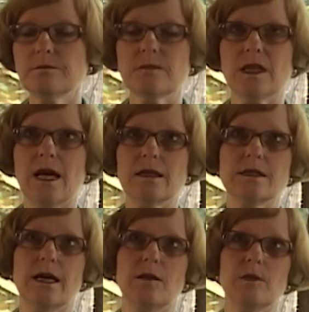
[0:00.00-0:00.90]
that
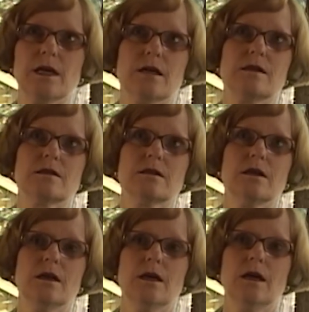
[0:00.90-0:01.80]
day, because
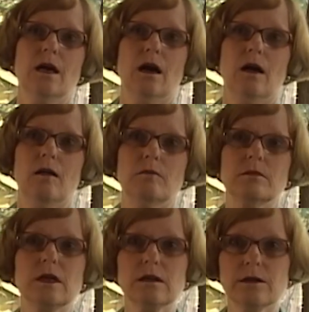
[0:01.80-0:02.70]

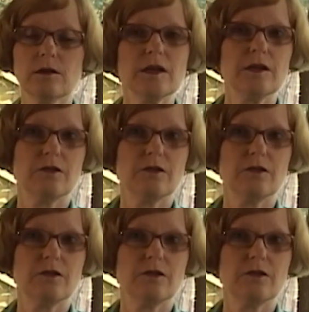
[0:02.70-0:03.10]
clearly